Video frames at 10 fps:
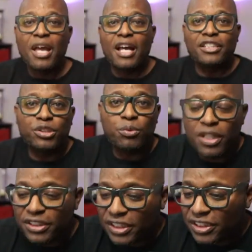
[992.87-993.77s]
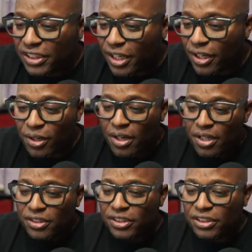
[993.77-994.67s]
I just wanted to share
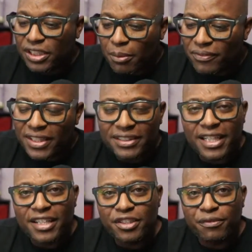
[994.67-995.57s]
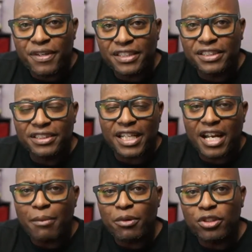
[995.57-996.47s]
some of these interventions,
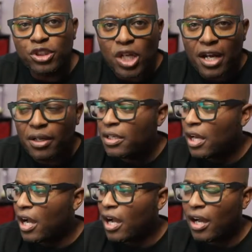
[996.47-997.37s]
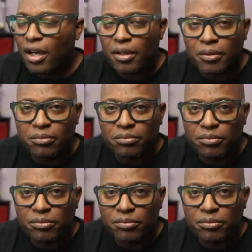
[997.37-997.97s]
and I'm going to try to